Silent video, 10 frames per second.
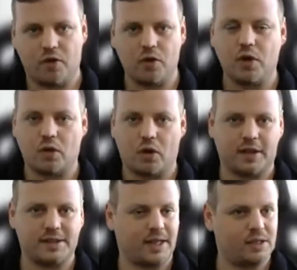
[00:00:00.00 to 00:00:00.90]
view the
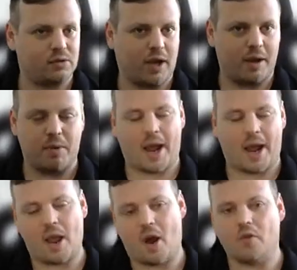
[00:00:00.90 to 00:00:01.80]
Cortex XSOAR
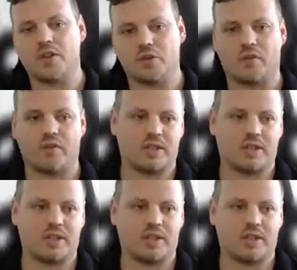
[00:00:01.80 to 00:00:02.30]
API on the server